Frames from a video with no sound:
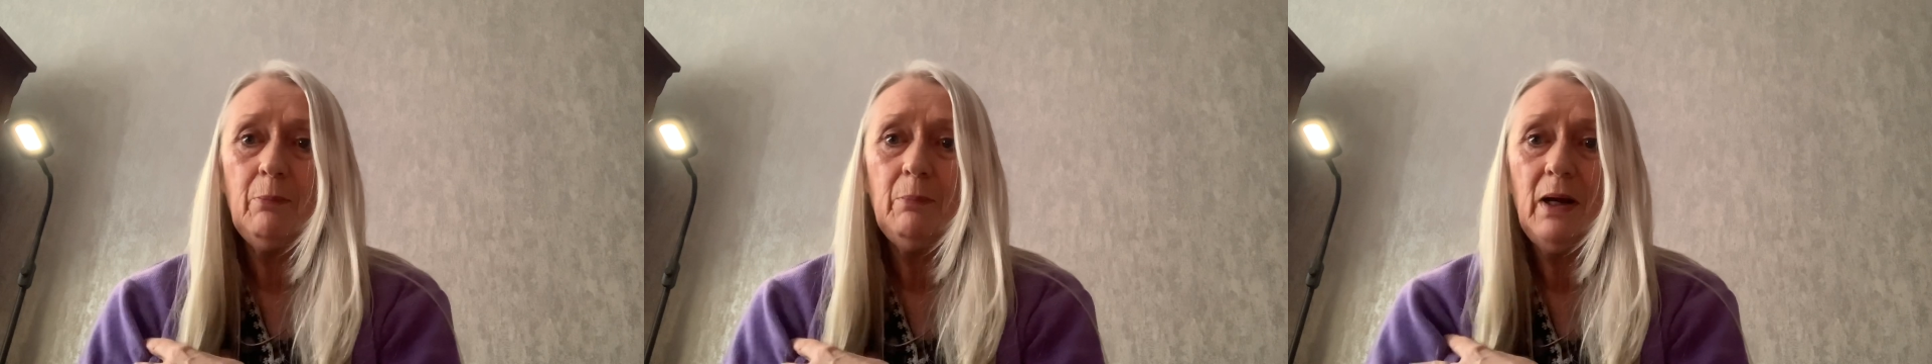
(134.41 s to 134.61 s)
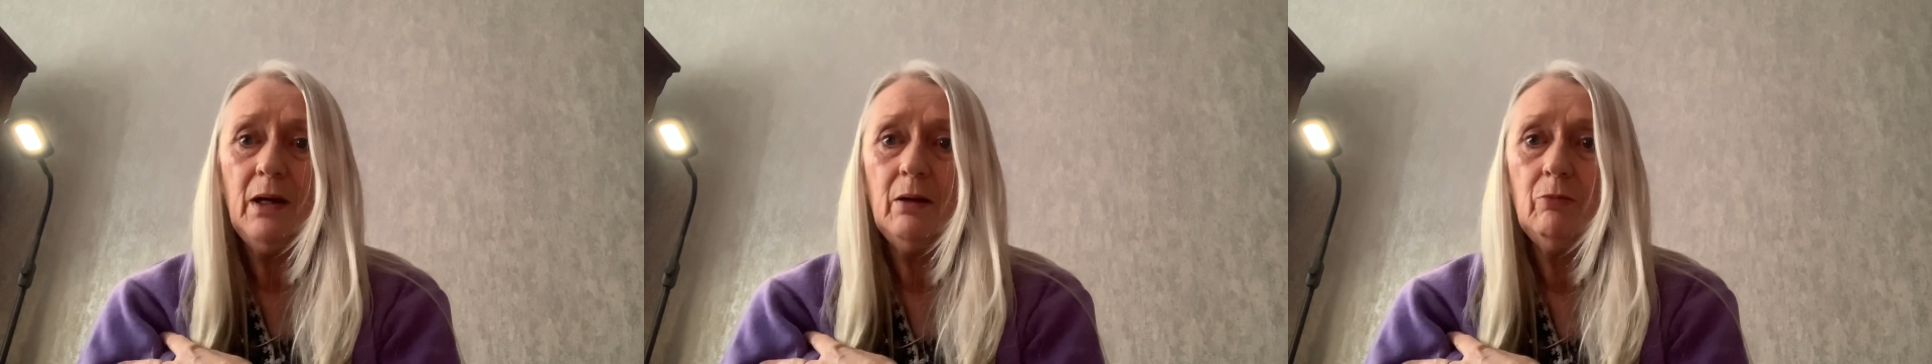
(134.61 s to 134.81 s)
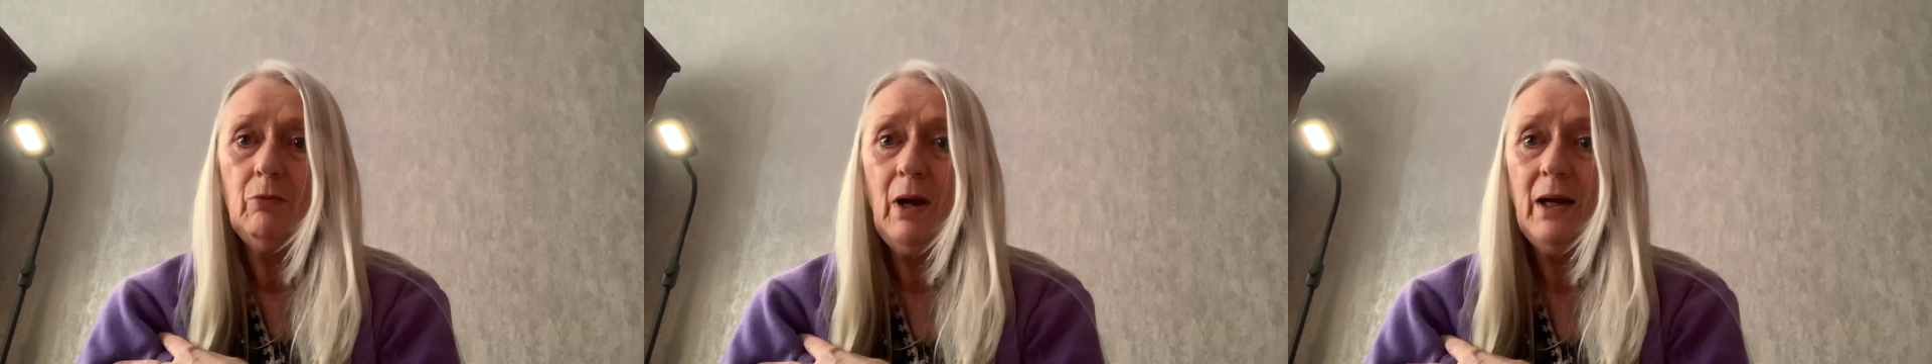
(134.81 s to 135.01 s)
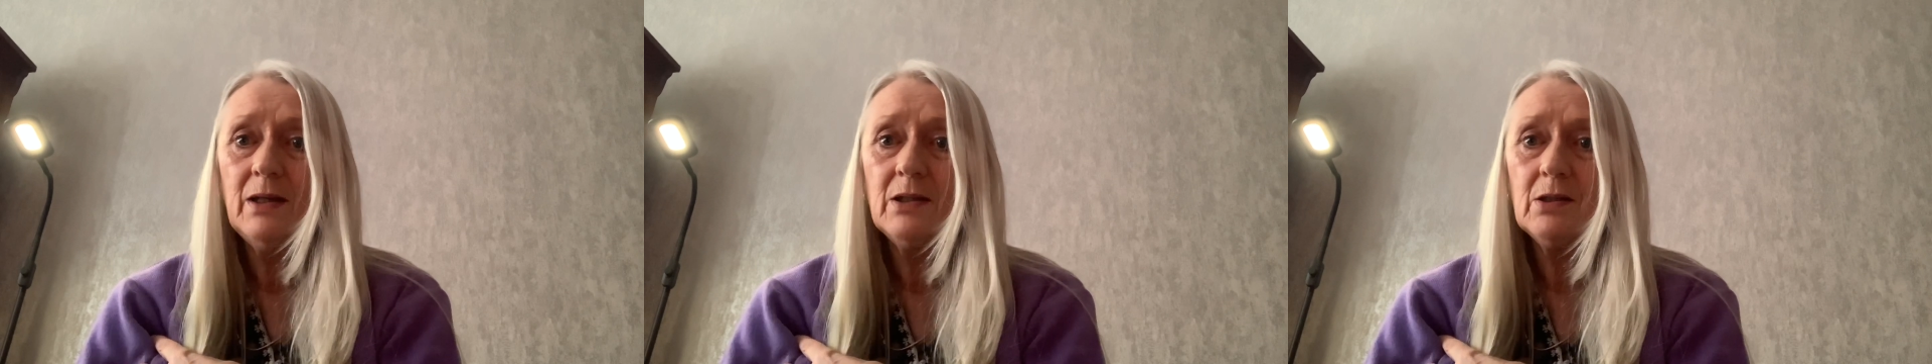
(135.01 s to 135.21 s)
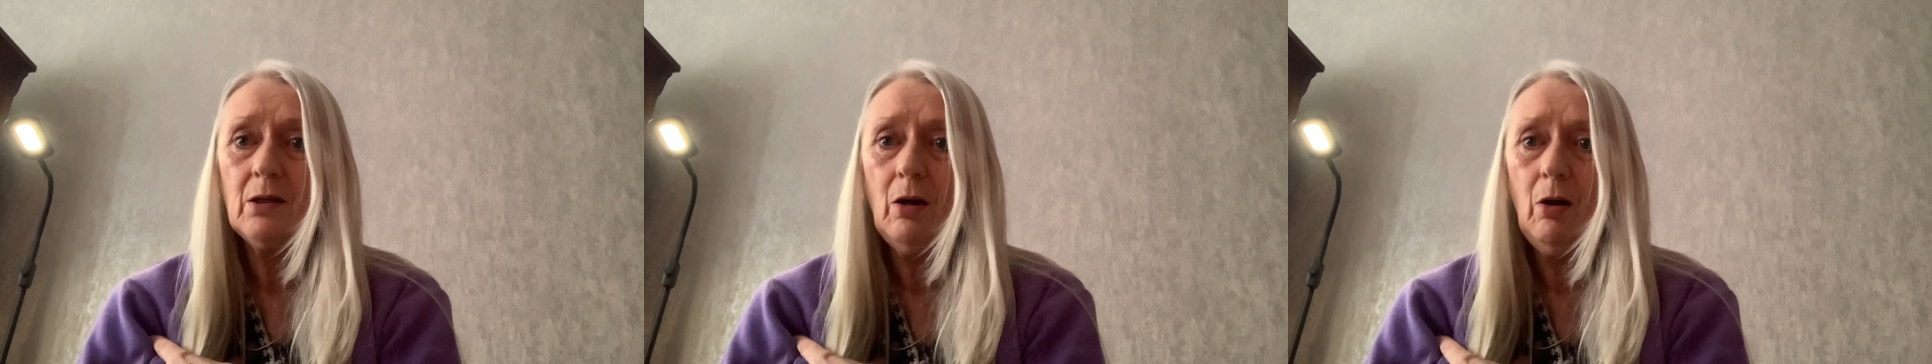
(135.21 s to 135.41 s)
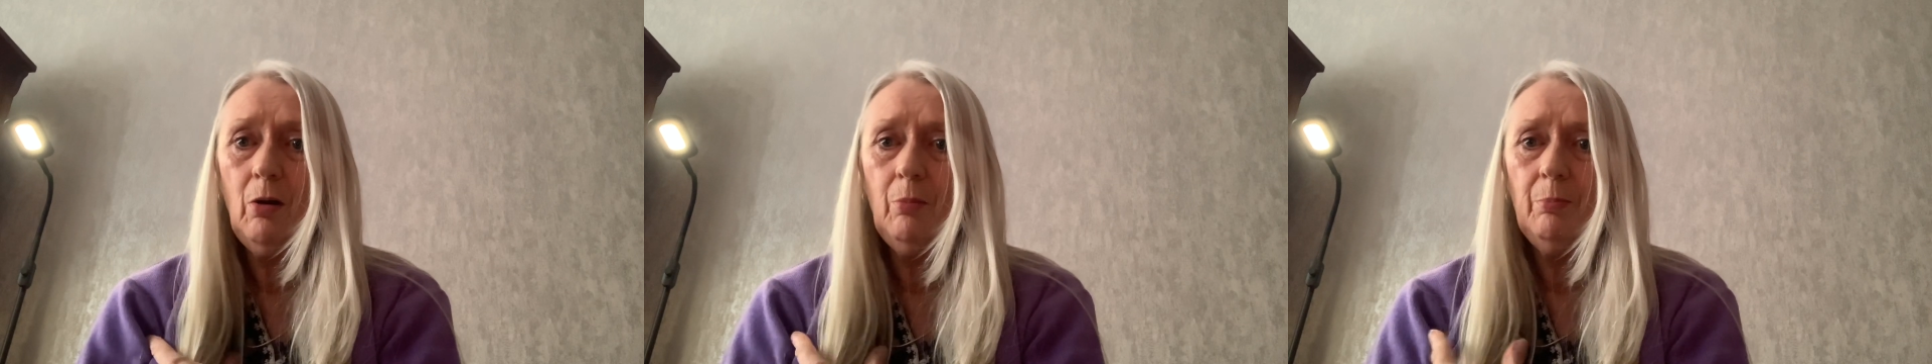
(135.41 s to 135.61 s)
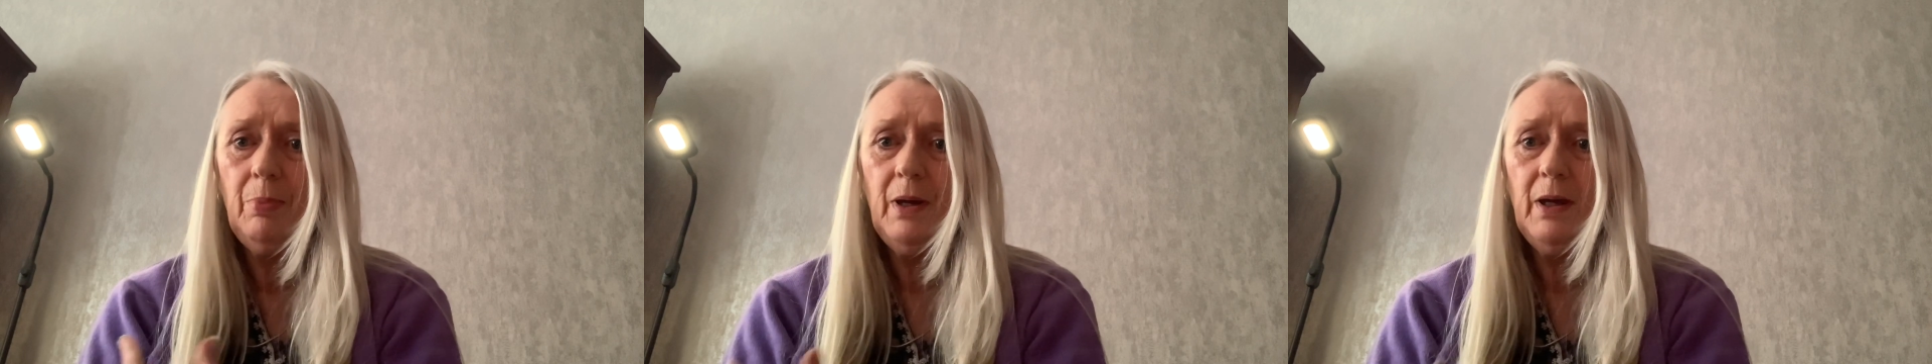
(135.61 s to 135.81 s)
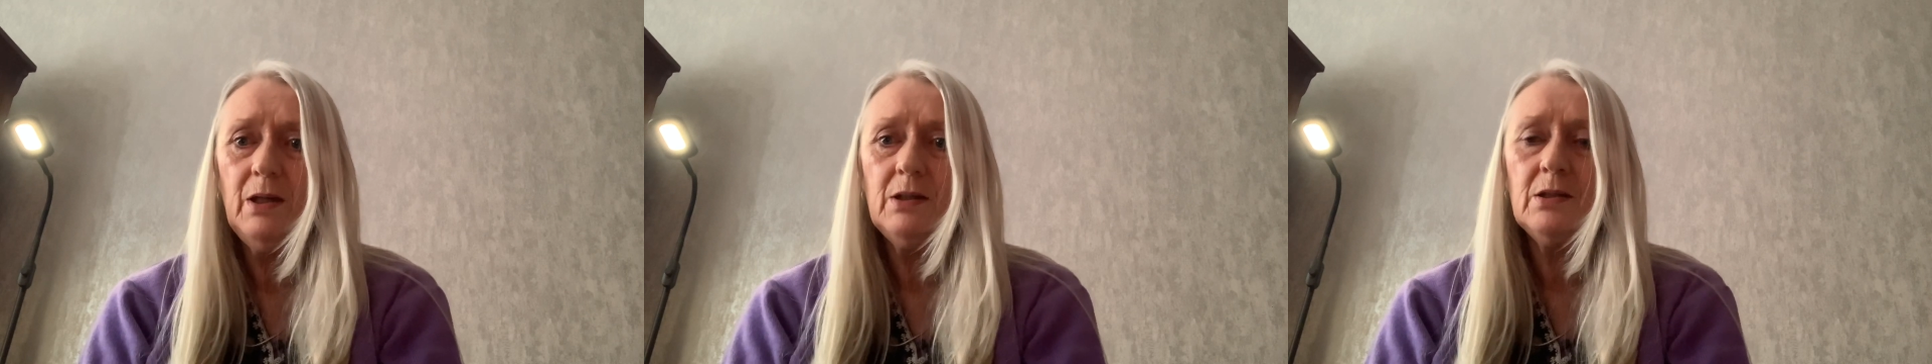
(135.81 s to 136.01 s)
my right
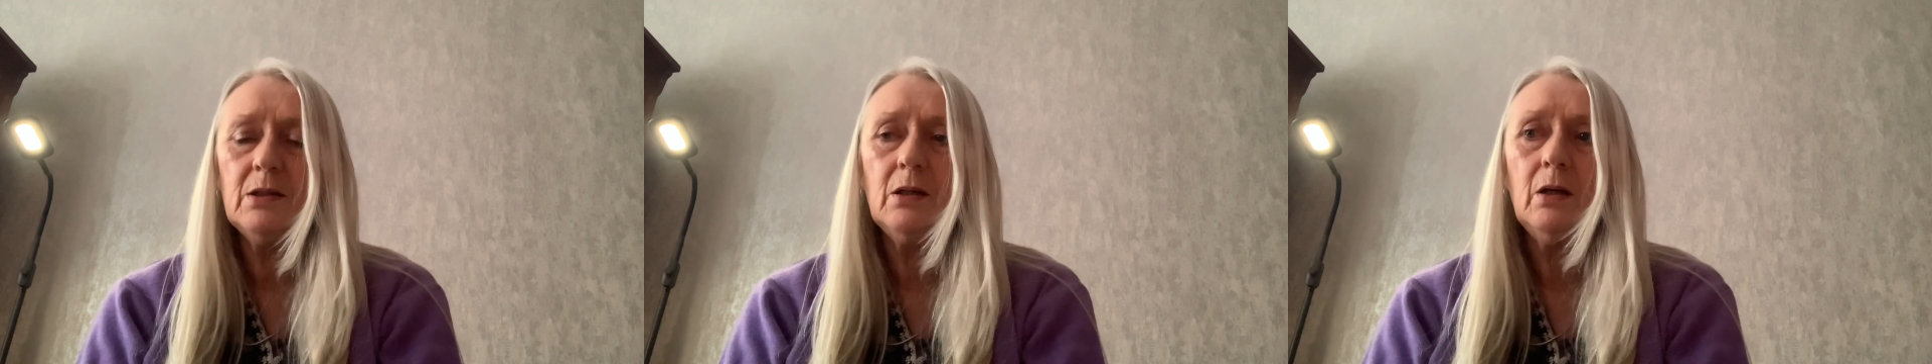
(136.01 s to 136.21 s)
armpit